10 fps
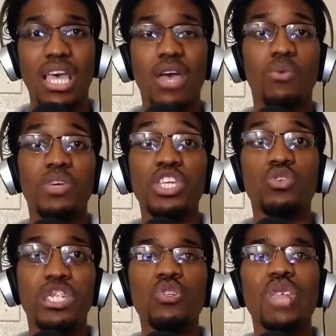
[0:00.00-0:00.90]
When you
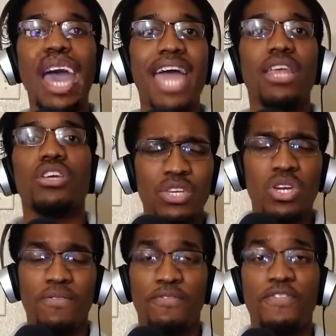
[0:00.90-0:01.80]
do that, you
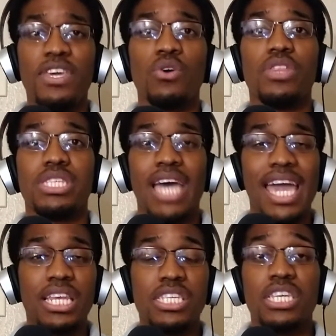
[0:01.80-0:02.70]
can feel the
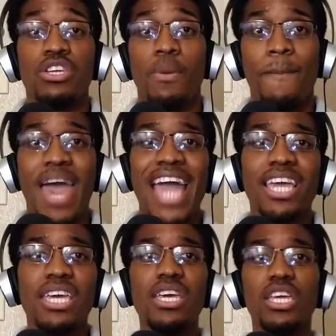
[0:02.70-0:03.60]
tightness in your
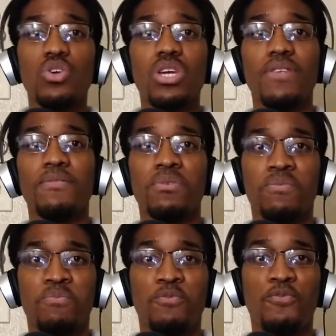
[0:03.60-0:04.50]
back, and you can
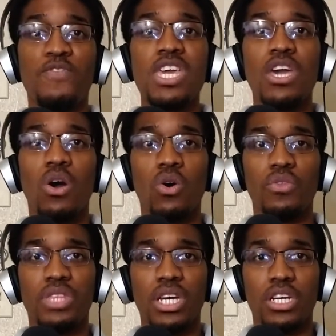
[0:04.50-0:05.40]

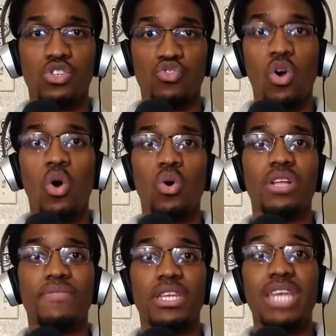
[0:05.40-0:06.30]
feel the control
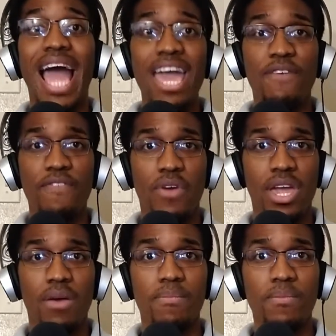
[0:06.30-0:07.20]
of the
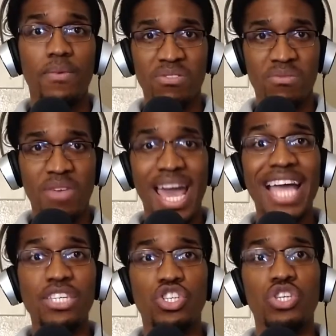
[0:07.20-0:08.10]
diaphragm
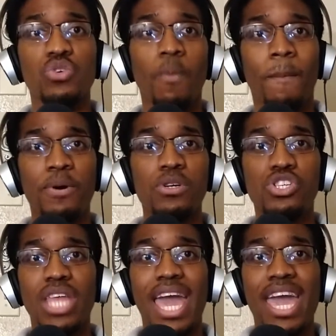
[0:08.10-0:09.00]
as you
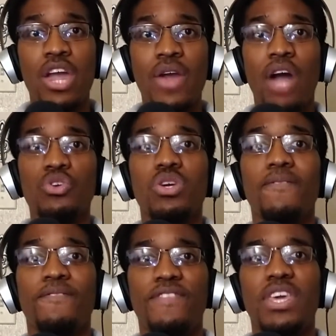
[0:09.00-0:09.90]
push that air out, you
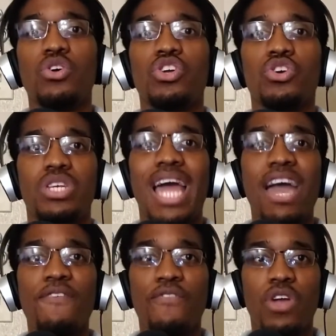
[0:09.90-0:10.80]
can feel your
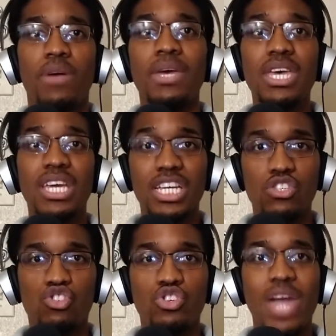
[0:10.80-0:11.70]
diaphragm
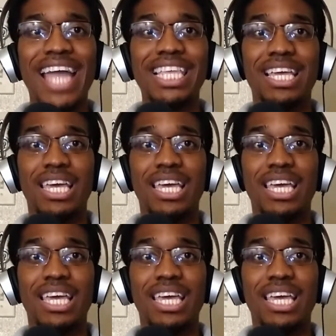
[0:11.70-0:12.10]
contracting